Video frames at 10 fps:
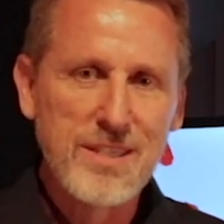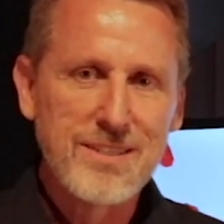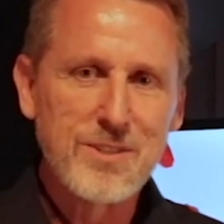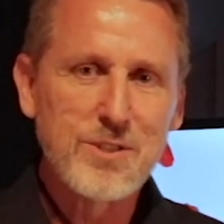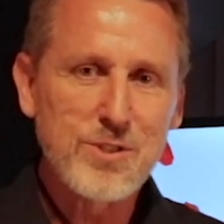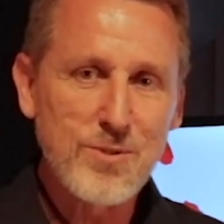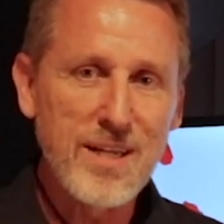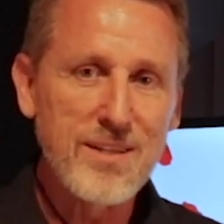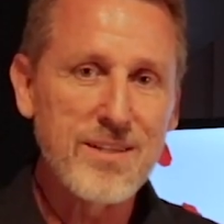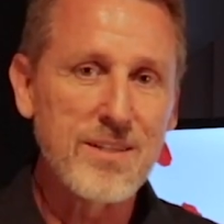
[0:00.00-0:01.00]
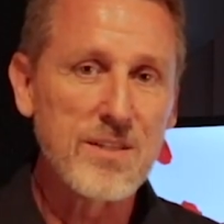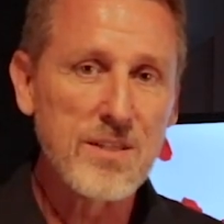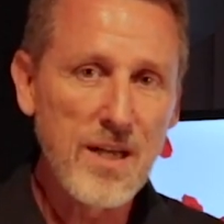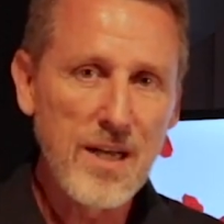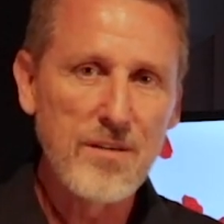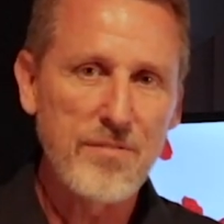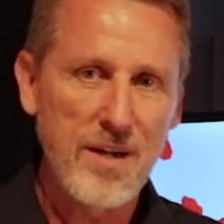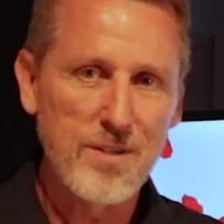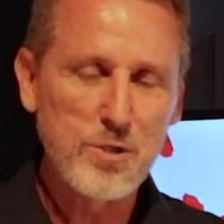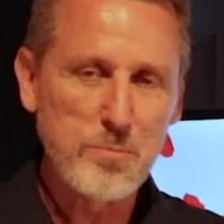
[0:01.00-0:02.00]
the strength to love
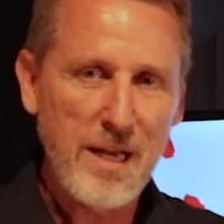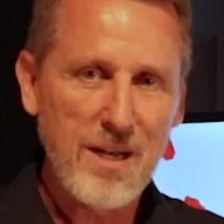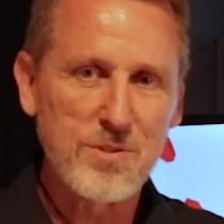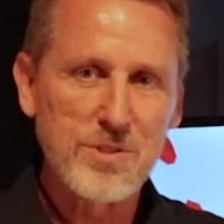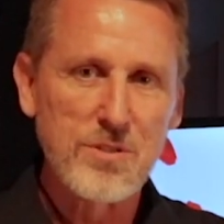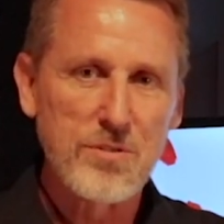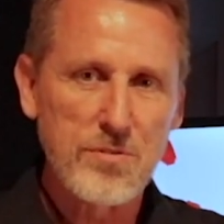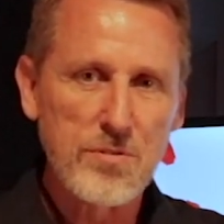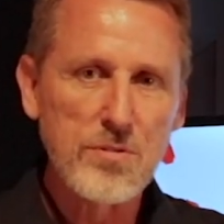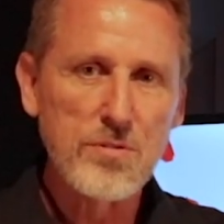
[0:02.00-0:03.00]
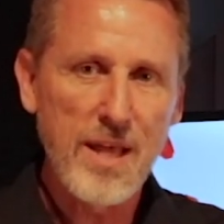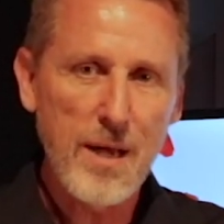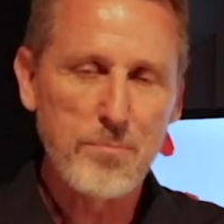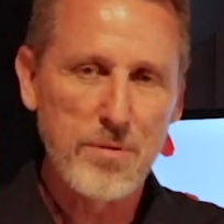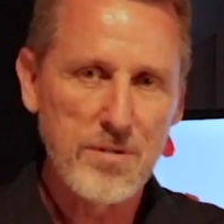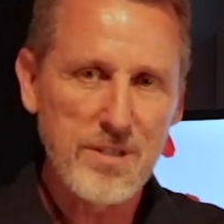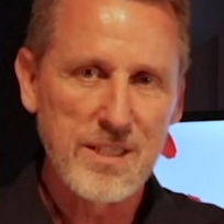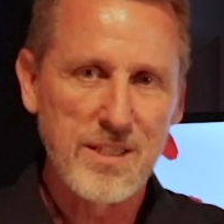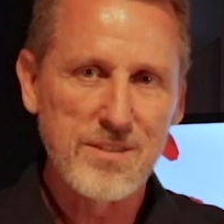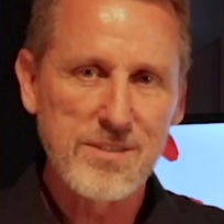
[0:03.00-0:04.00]
our spouse through that
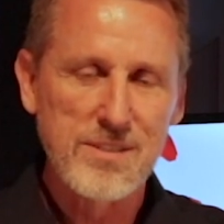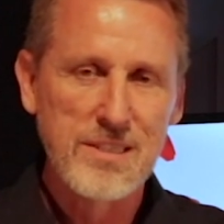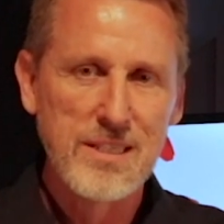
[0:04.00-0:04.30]
brokenness